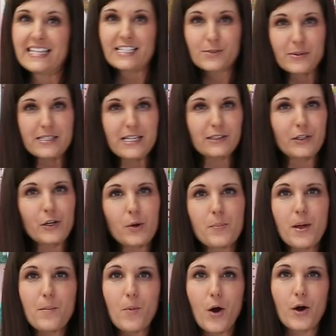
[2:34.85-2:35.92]
this one's a
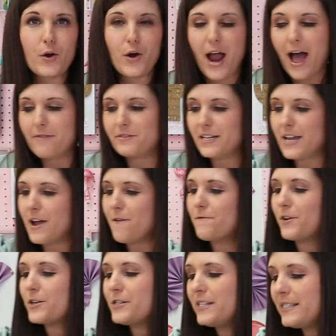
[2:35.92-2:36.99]
little bit more crafty
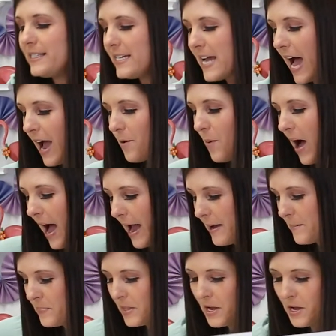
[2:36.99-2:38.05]
versus DIY.